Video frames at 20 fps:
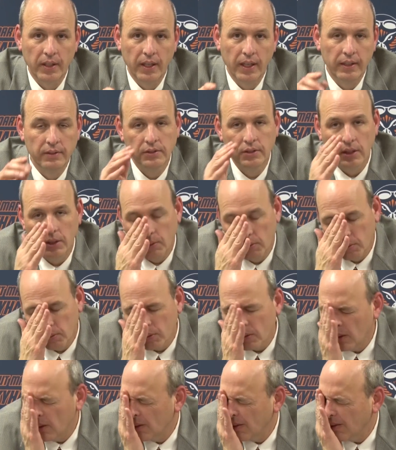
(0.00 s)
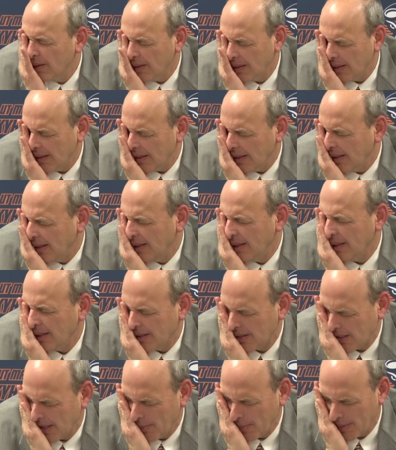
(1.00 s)
And so
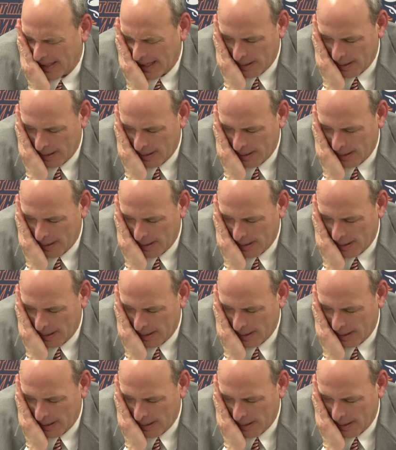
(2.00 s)
some of